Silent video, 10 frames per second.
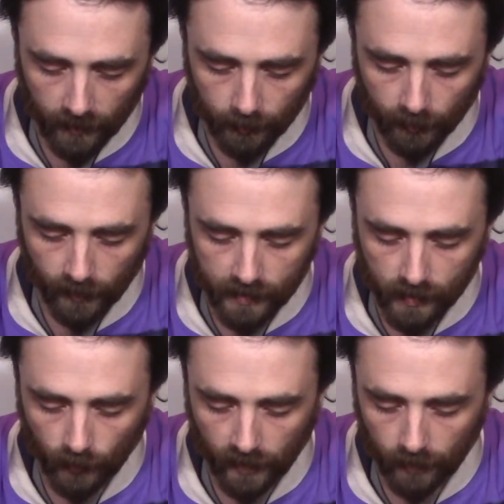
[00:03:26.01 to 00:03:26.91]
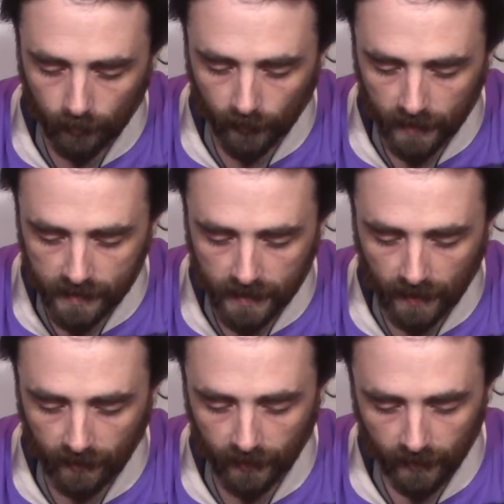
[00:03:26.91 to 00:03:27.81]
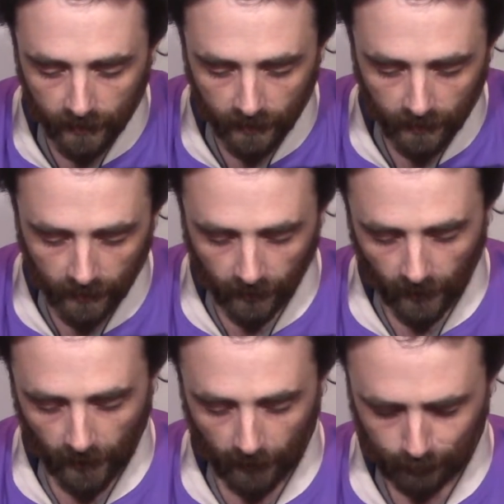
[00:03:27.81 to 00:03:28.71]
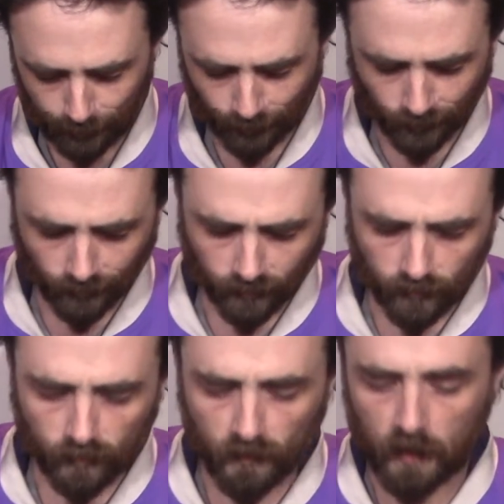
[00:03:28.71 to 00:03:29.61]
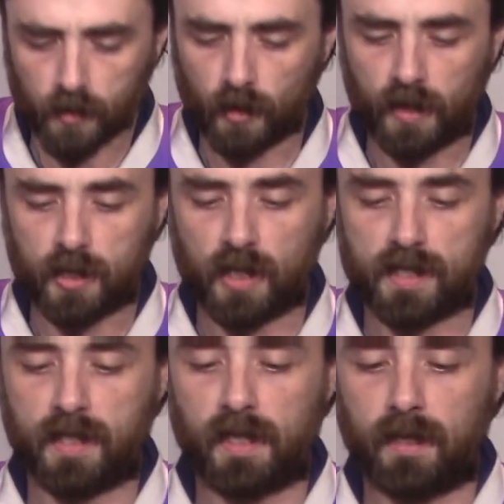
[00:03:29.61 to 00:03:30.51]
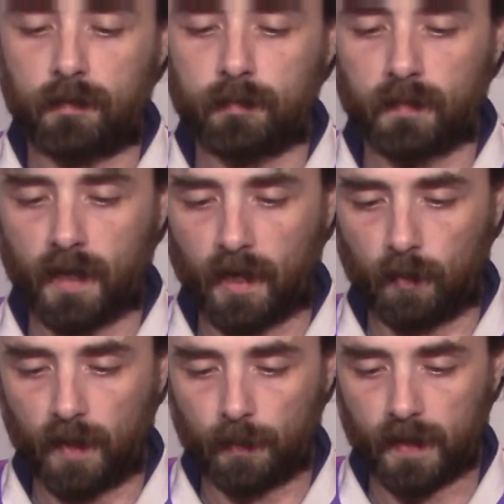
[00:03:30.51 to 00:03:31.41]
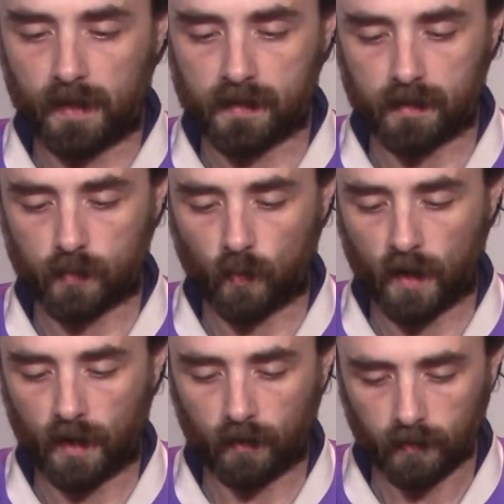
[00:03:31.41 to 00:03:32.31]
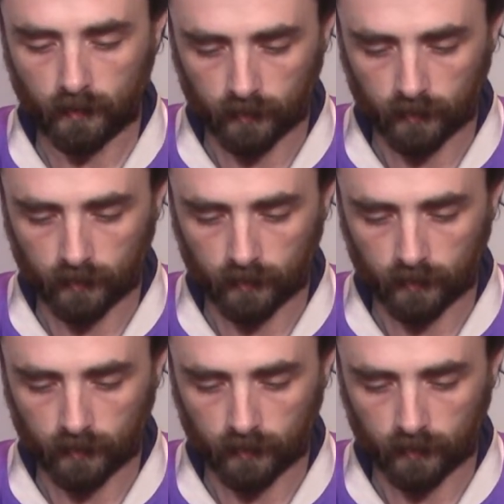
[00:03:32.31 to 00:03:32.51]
pretty sweet and pretty stellar. I'll show you just the helmet piece as well.